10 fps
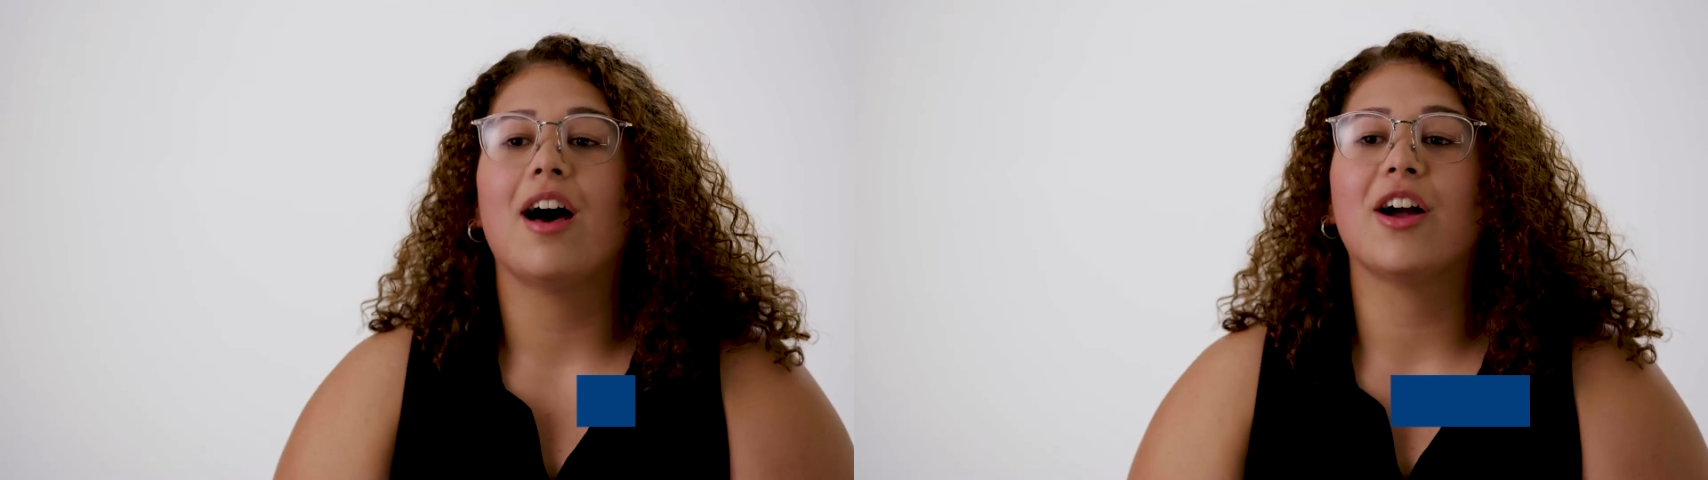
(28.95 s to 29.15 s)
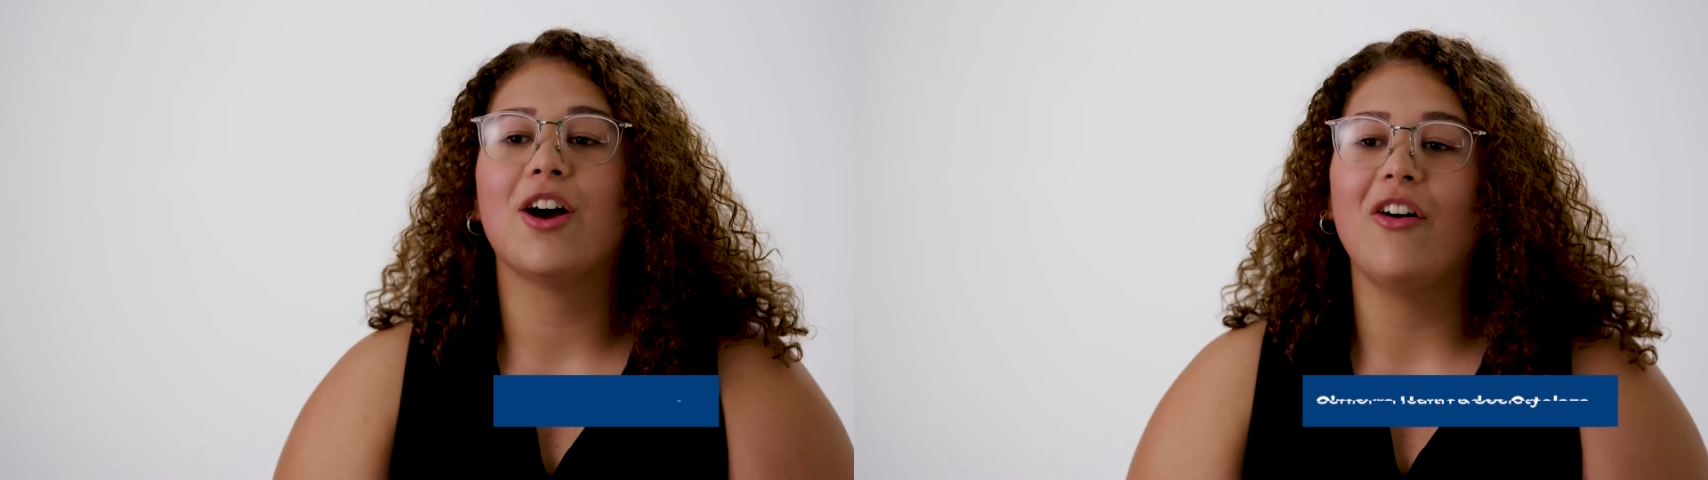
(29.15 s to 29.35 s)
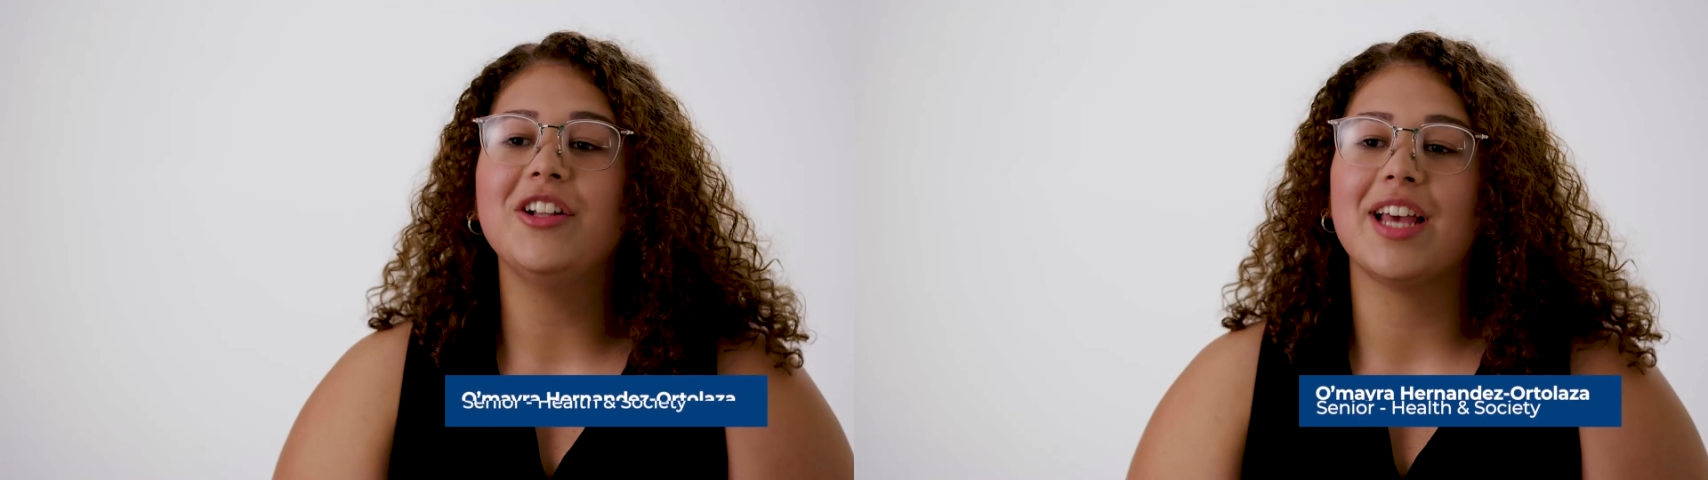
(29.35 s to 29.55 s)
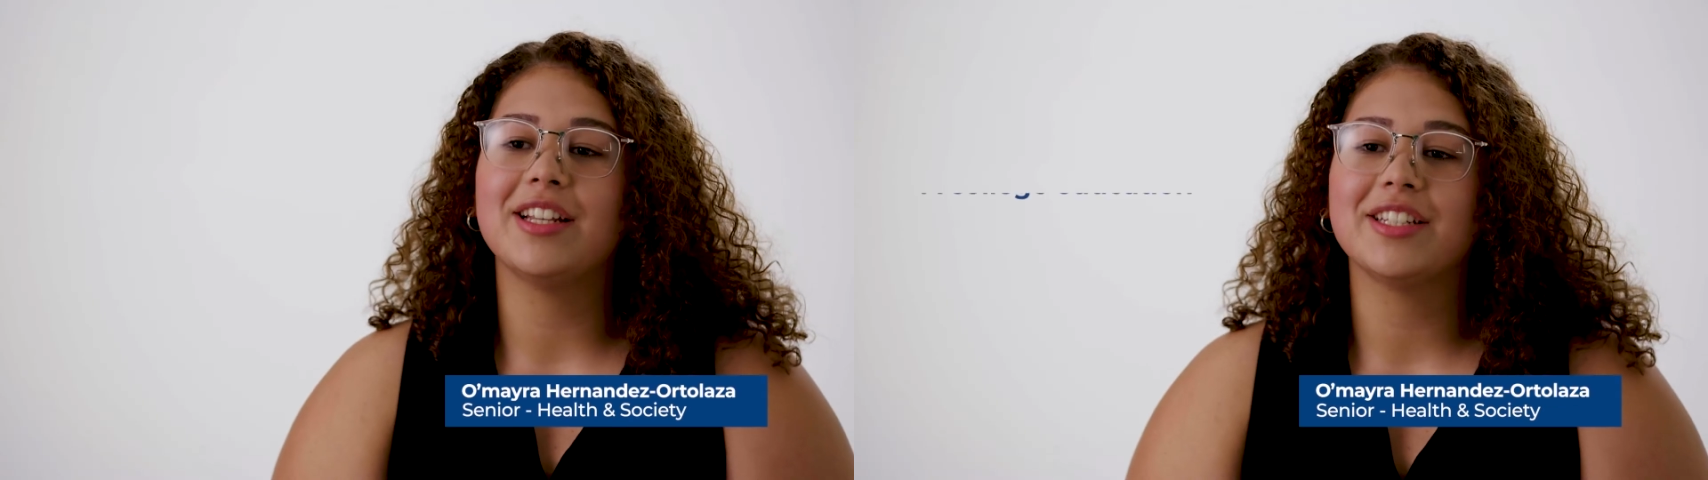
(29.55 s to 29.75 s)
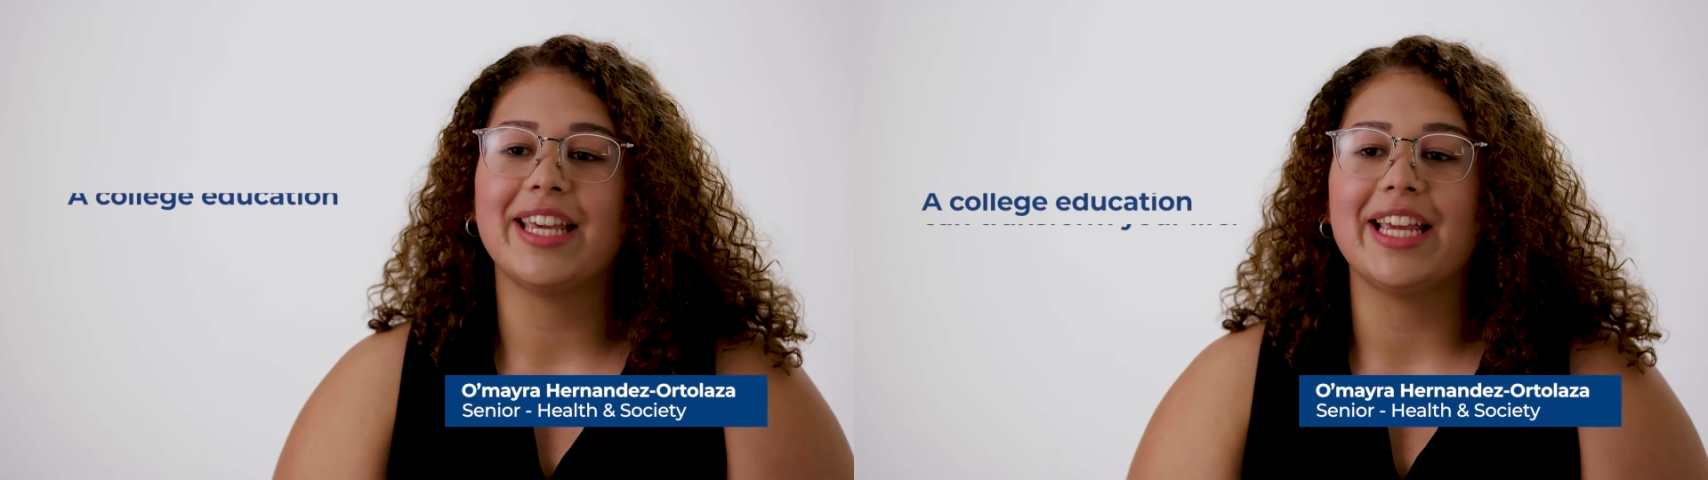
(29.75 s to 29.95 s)
A college
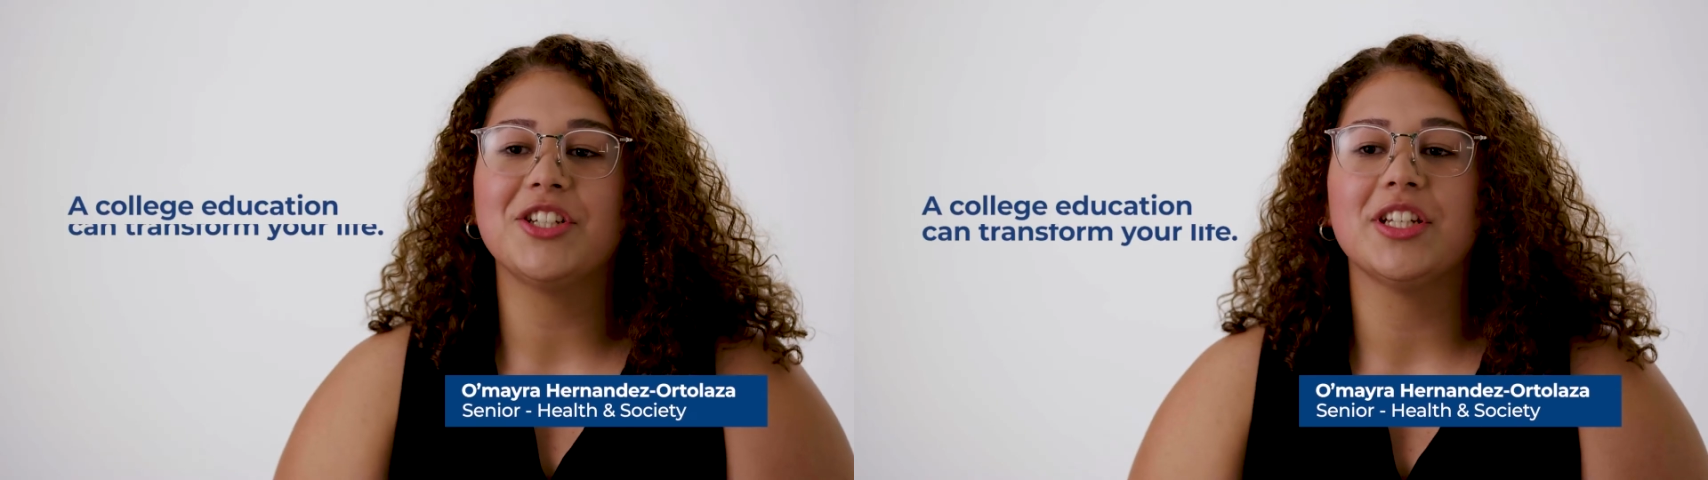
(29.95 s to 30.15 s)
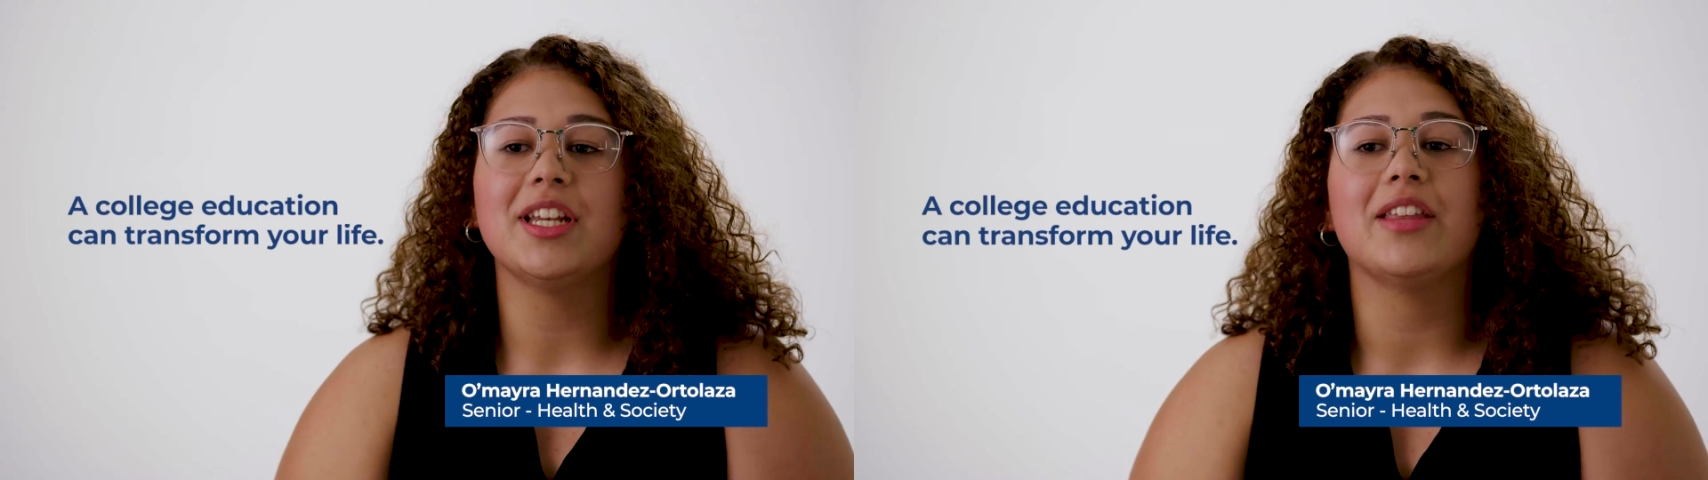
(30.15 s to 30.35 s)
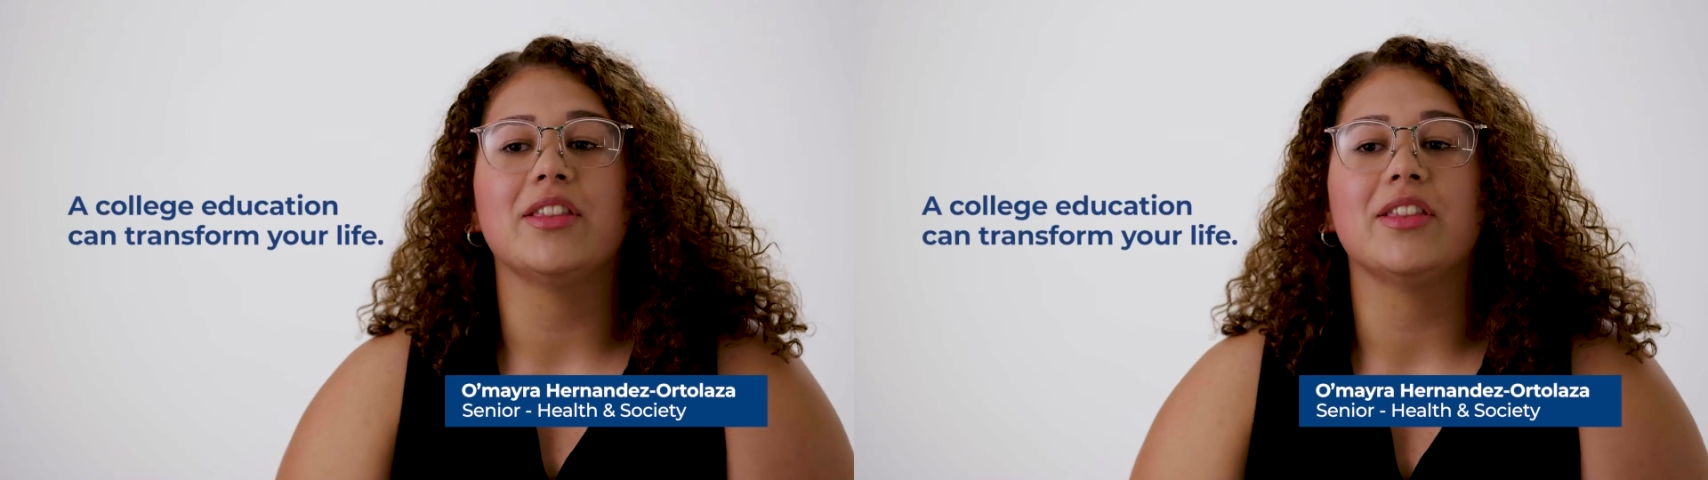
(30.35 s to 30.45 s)
education